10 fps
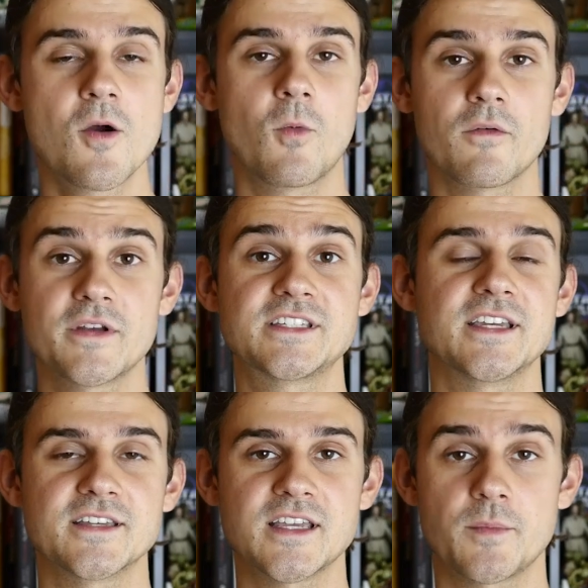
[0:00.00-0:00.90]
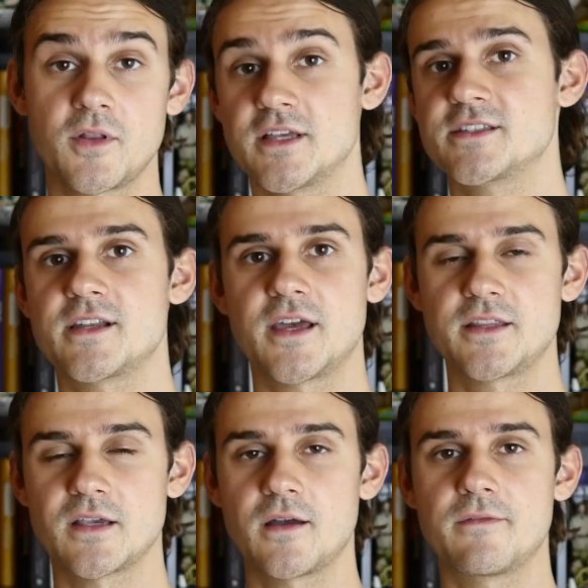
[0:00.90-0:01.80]
One recent example is the
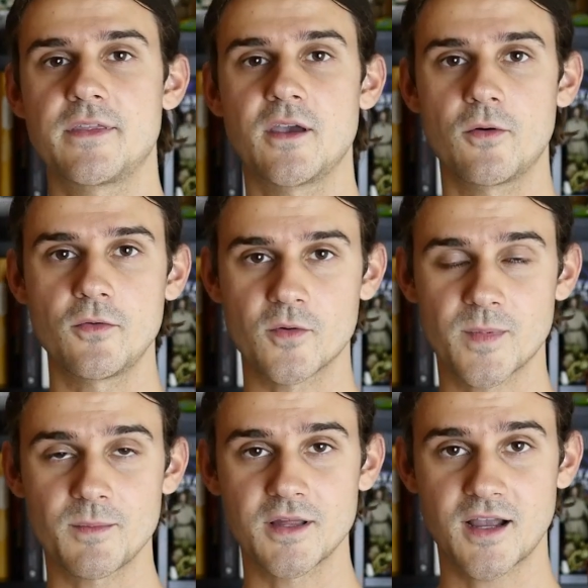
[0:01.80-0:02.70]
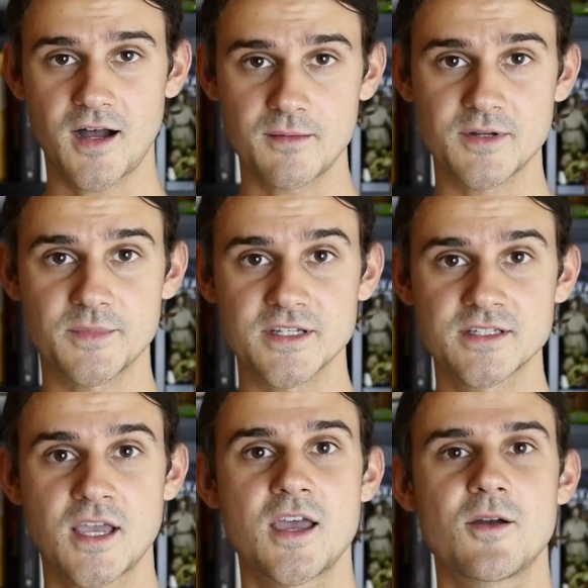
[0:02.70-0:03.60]
Knights of the Old Republic
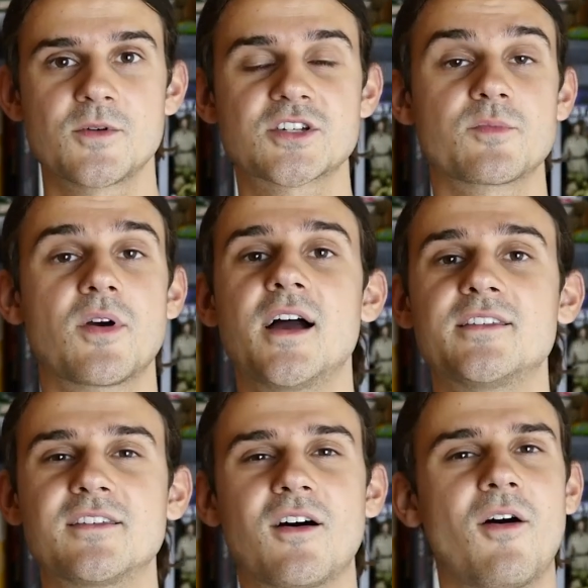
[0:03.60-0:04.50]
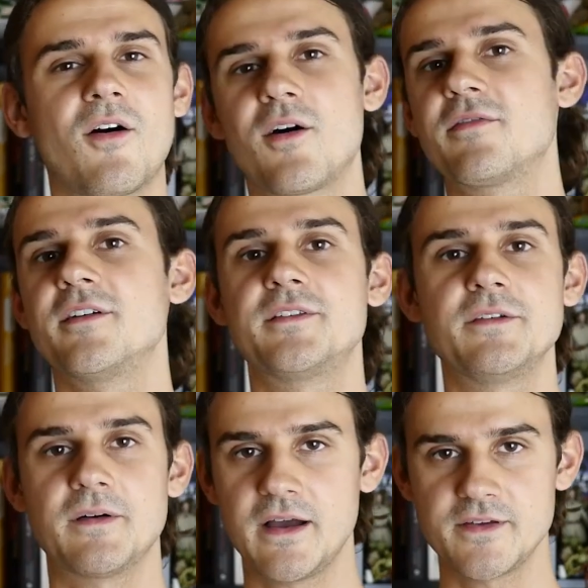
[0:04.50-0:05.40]
omnibus, which comprises all
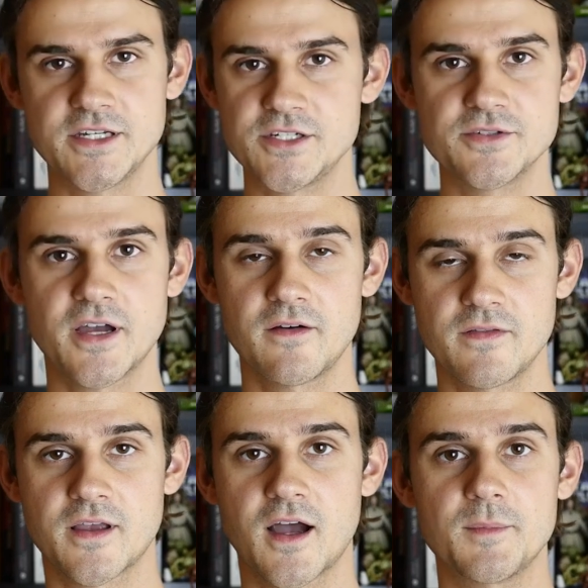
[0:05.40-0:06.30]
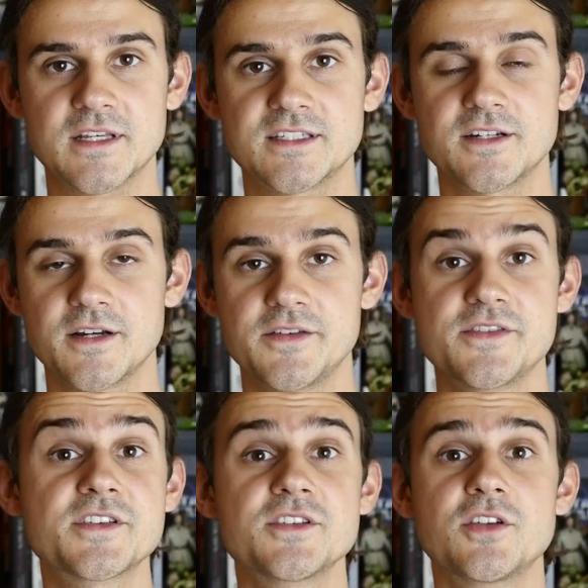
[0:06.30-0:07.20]
55 issues of the comic series.
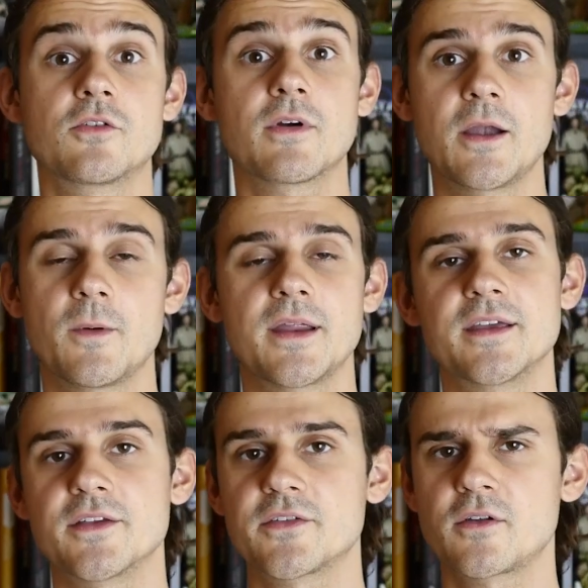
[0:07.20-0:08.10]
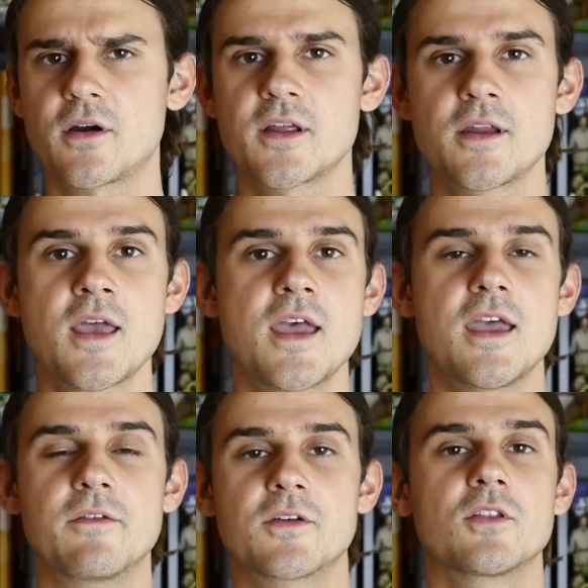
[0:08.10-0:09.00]
This is a great way to get started
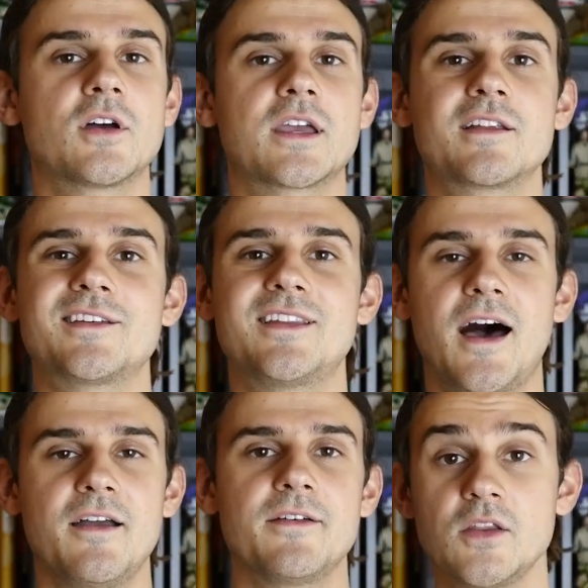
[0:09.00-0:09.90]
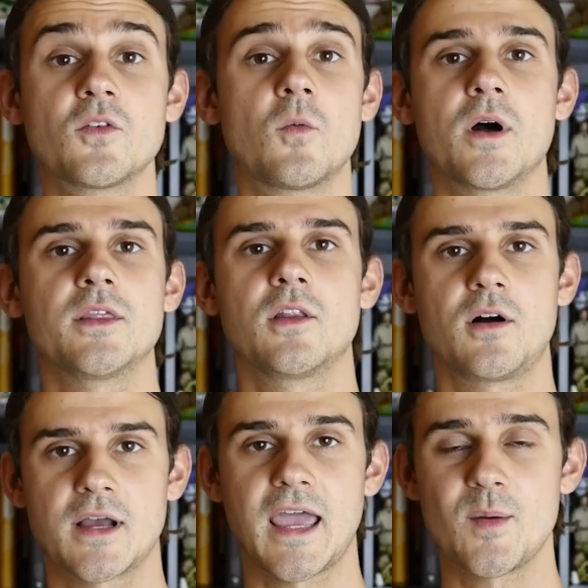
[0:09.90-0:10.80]
if you're looking to dive into one
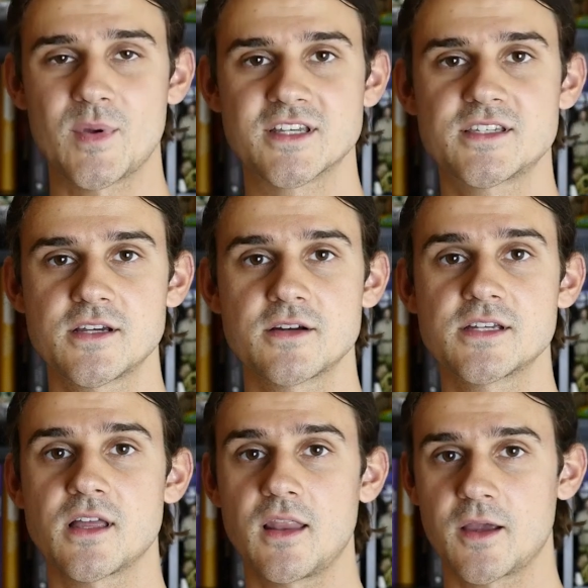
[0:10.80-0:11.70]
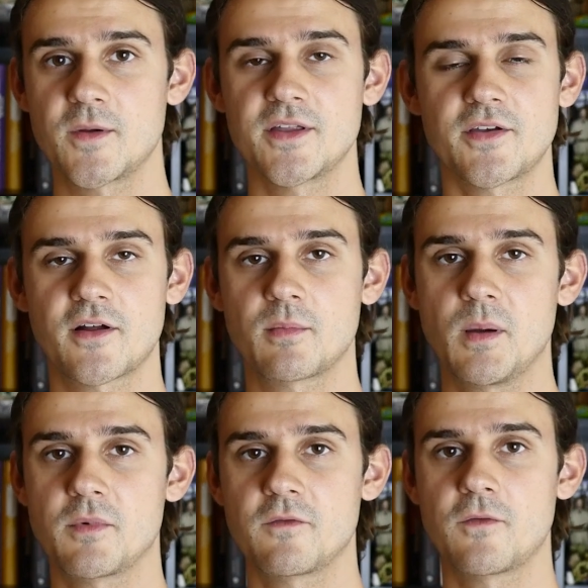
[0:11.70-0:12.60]
long epic series like we had talked
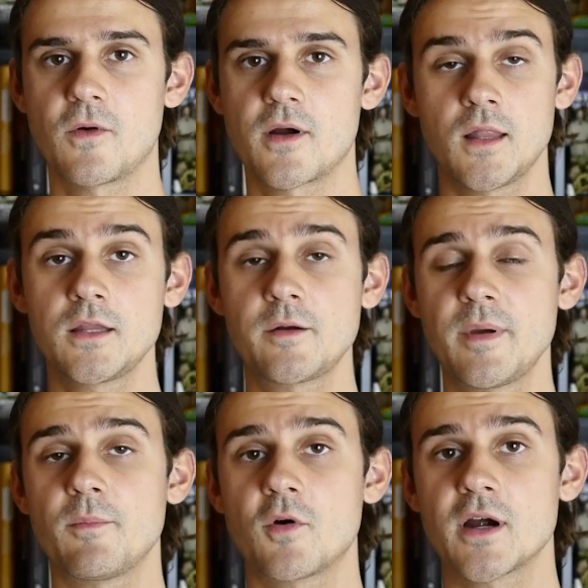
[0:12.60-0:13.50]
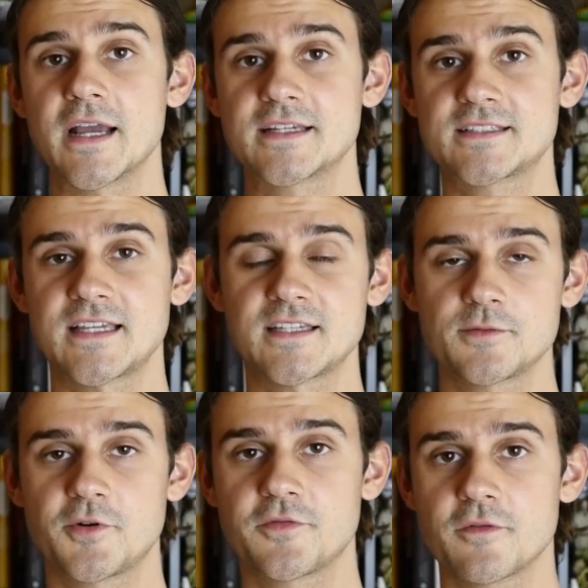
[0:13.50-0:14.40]
about before. A little bit more
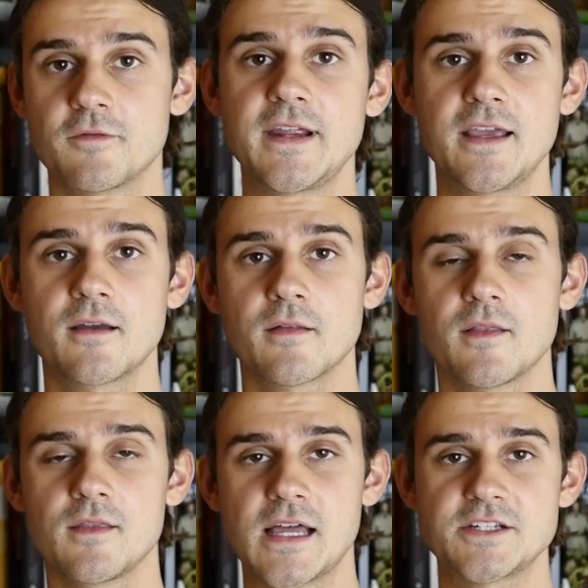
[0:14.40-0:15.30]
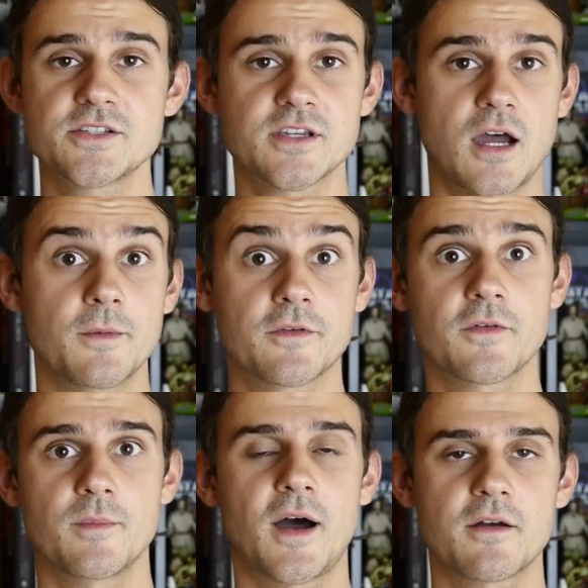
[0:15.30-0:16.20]
accessible for reading Legends comics
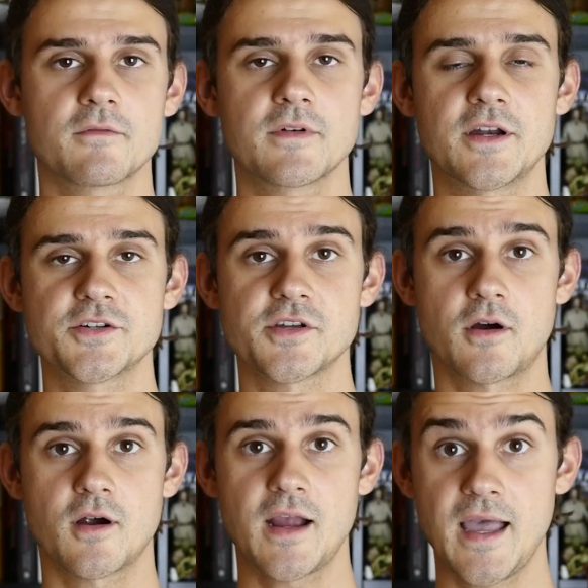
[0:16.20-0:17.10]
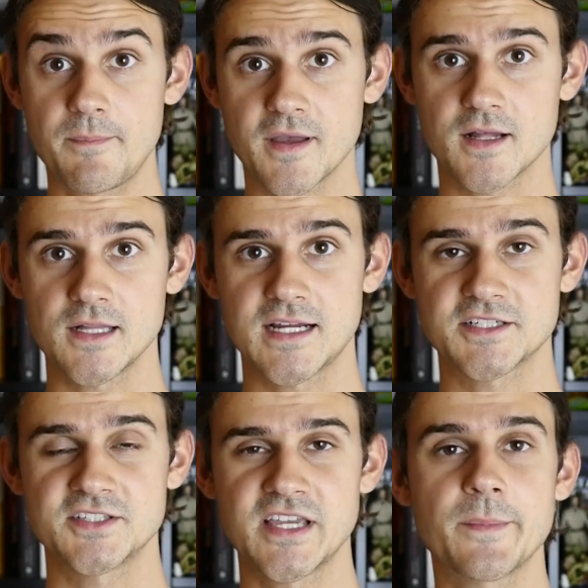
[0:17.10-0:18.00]
for modern readers are epic
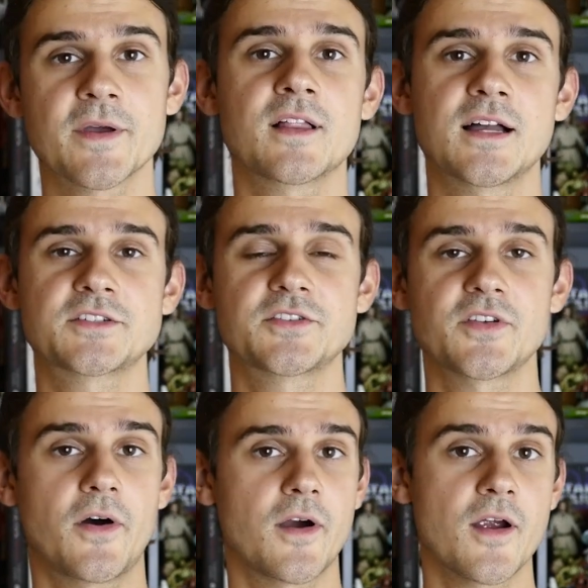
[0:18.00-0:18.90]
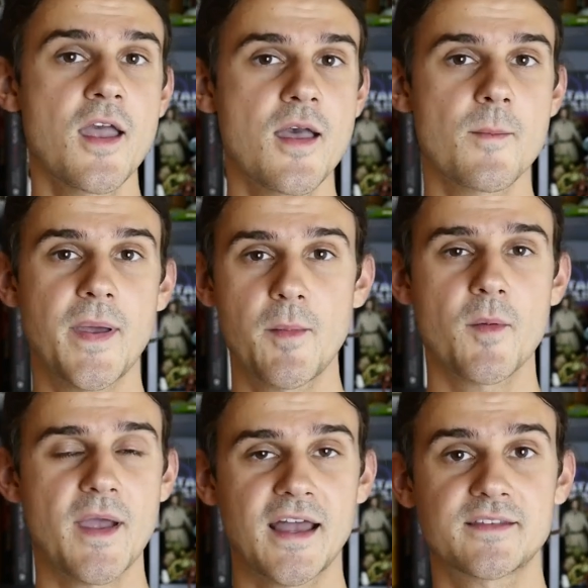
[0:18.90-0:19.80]
collections. Epic collections are
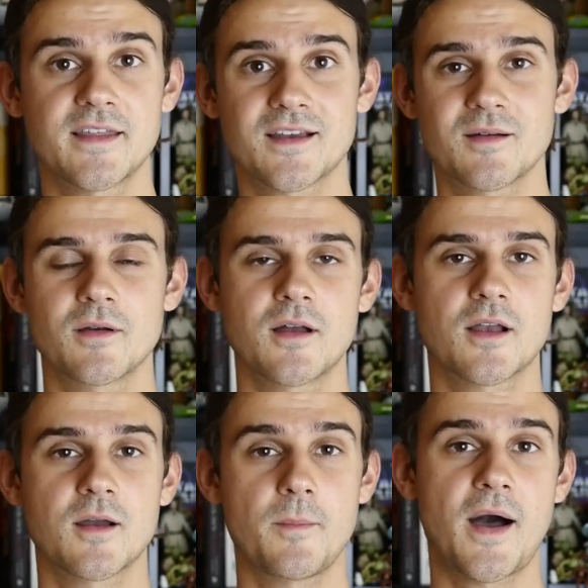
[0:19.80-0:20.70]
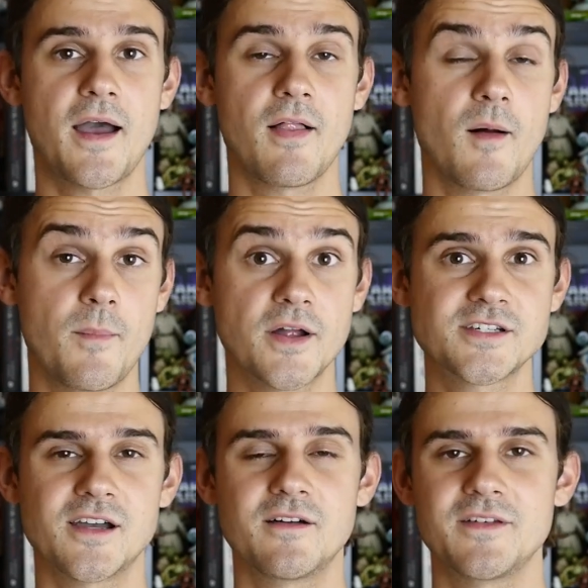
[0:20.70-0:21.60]
paperbacks that compile a
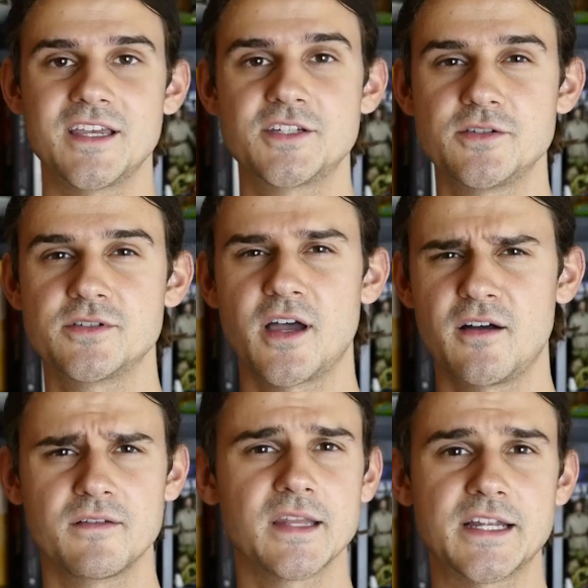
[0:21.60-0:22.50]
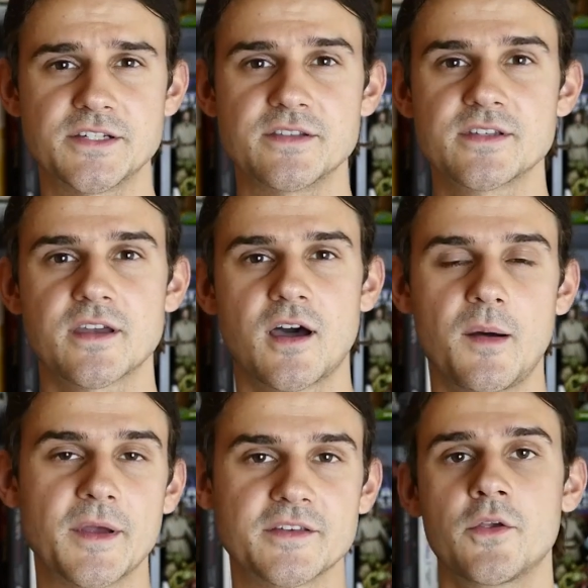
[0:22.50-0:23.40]
bunch of issues of Legends
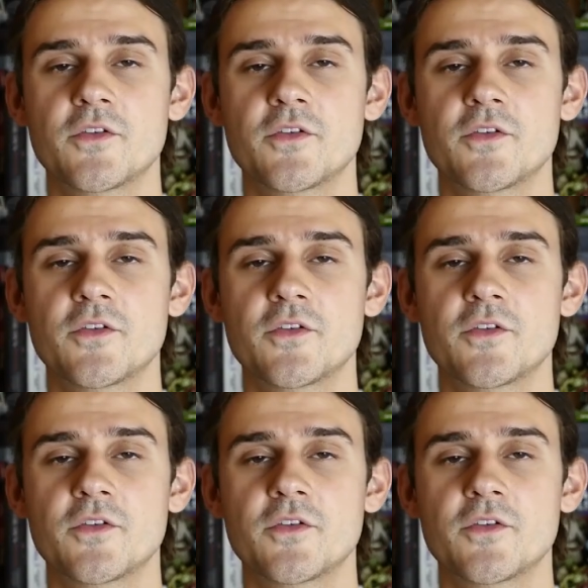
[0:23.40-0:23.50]
comics.